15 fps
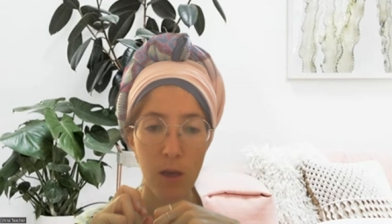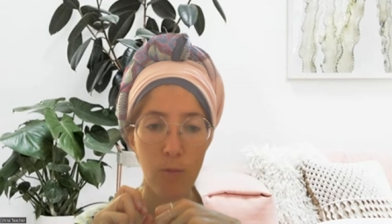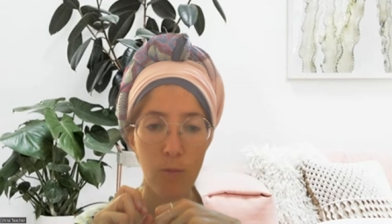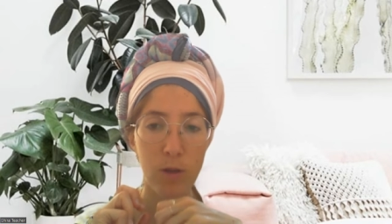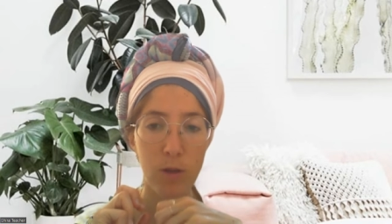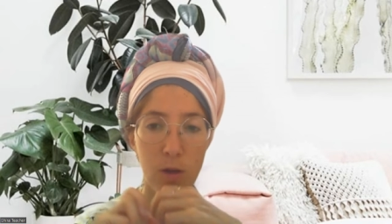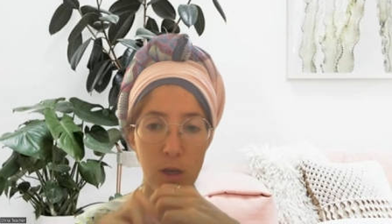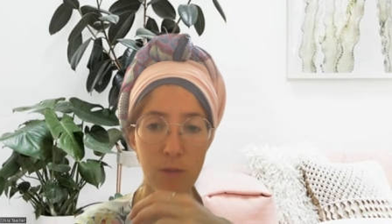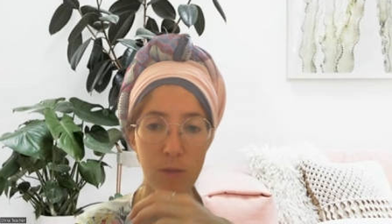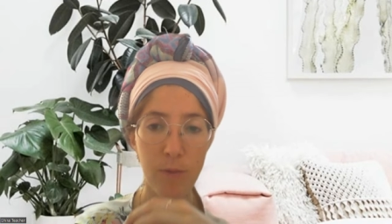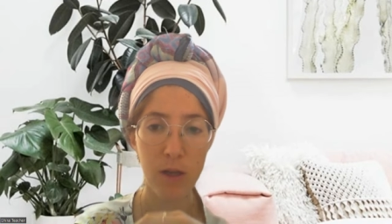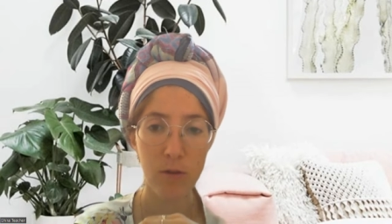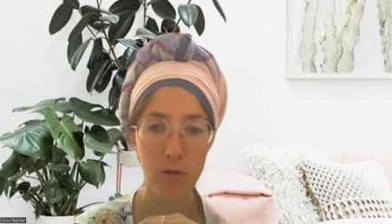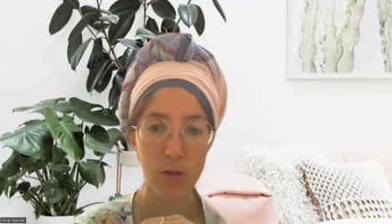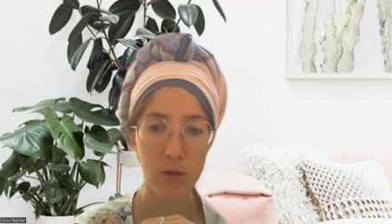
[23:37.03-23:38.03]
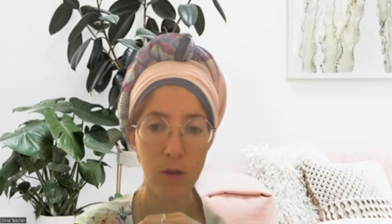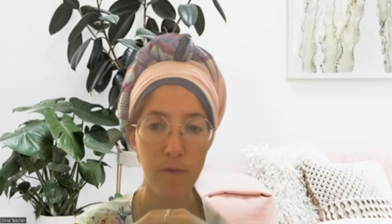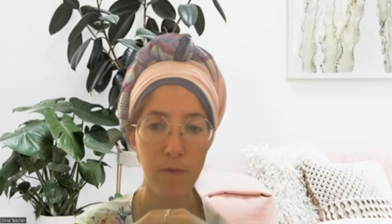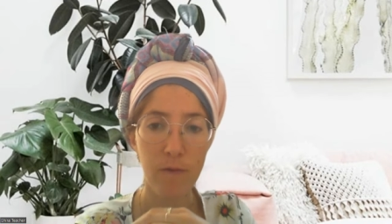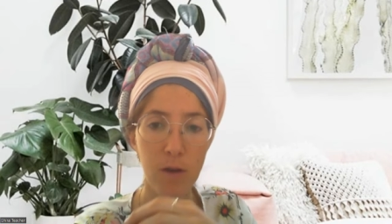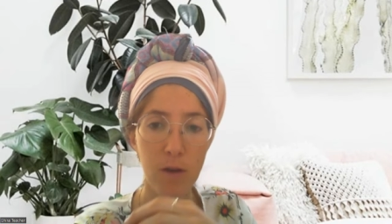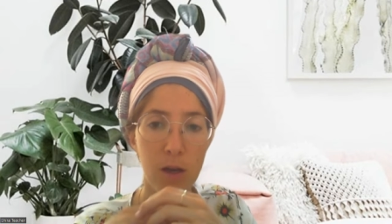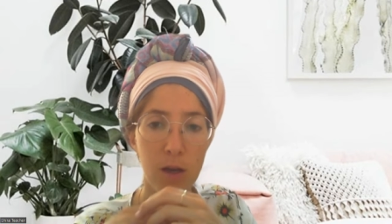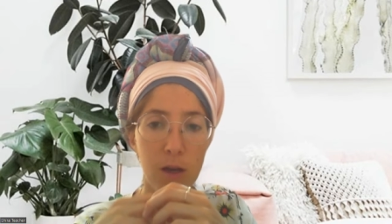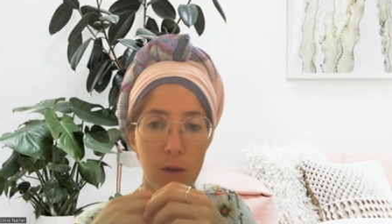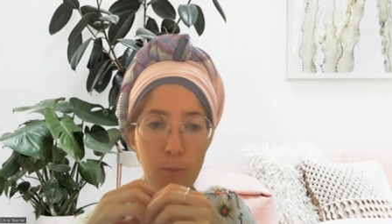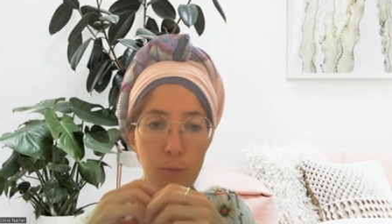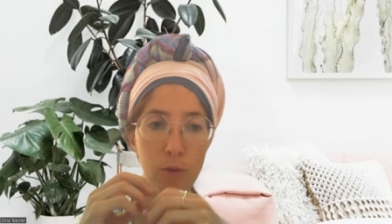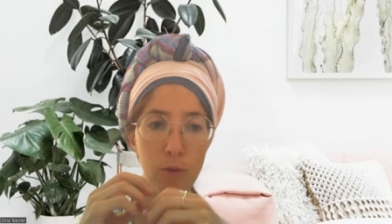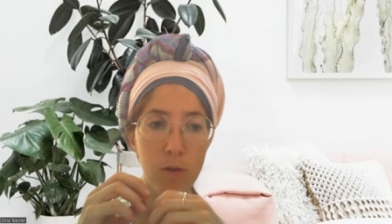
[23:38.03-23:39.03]
When you explain to yourself,
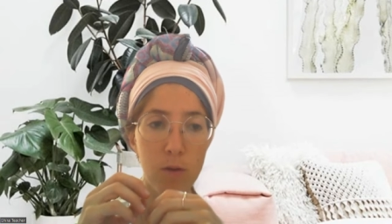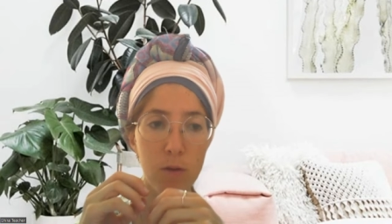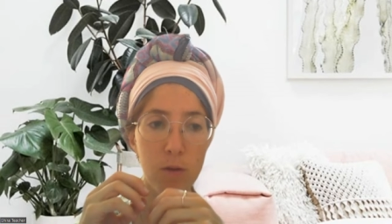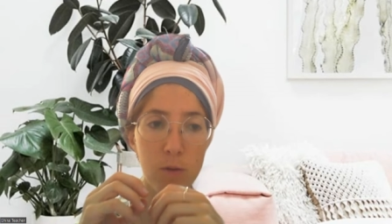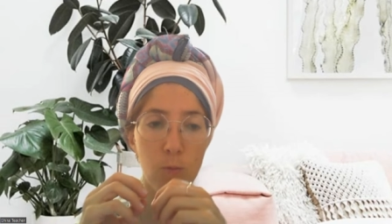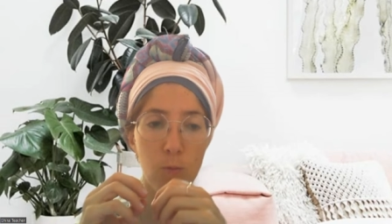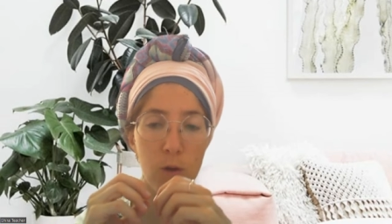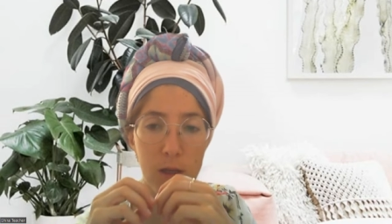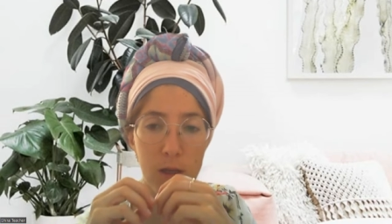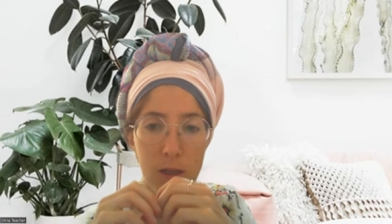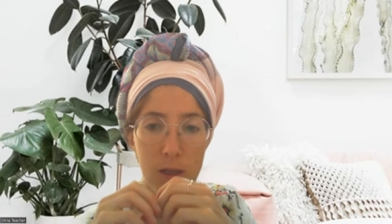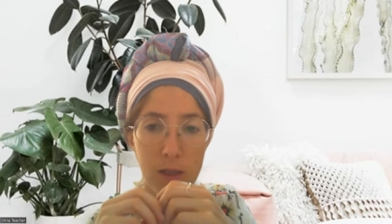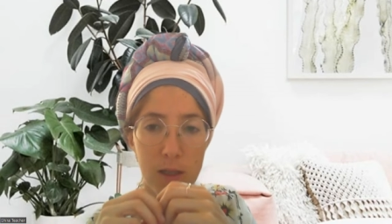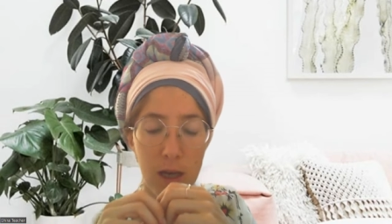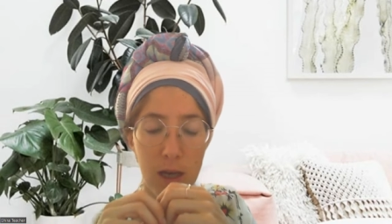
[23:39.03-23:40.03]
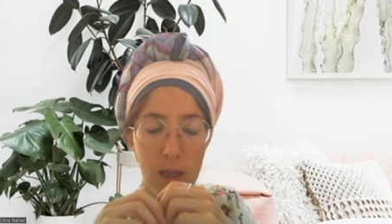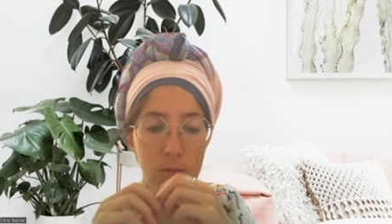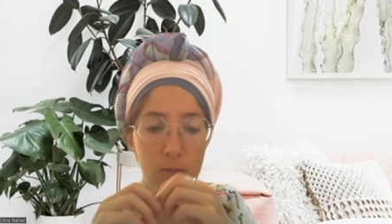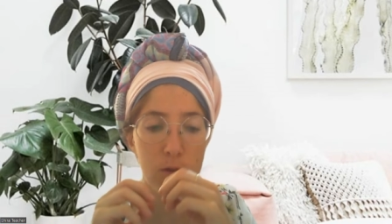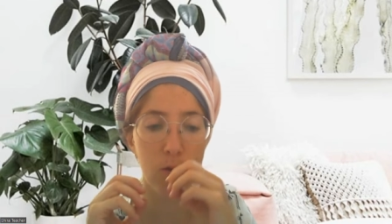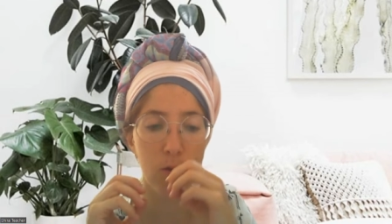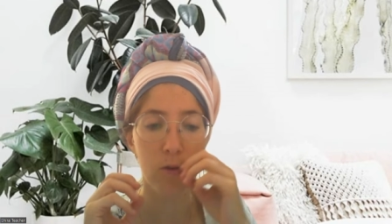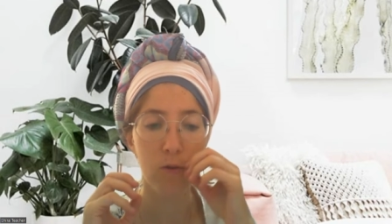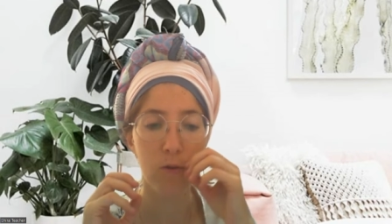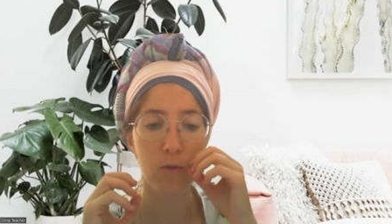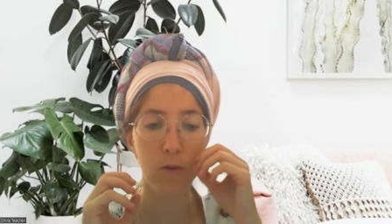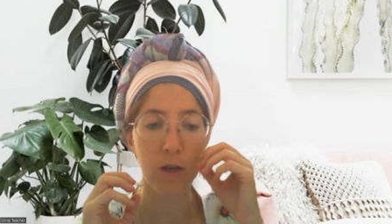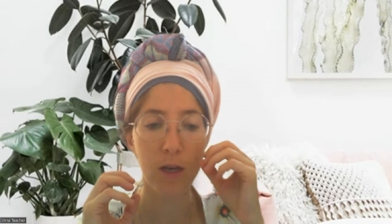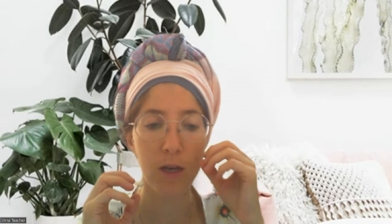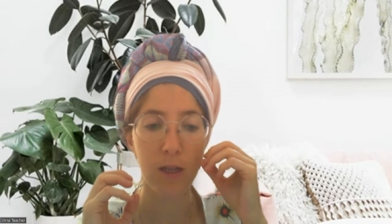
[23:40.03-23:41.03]
put those words inside them so
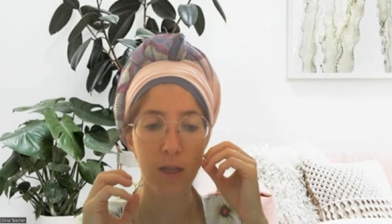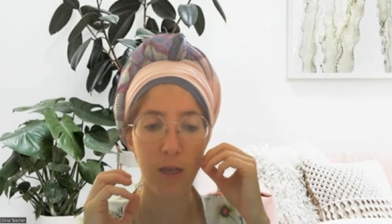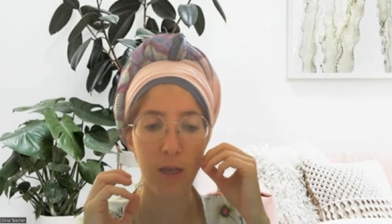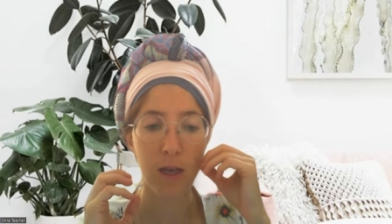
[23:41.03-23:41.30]
you can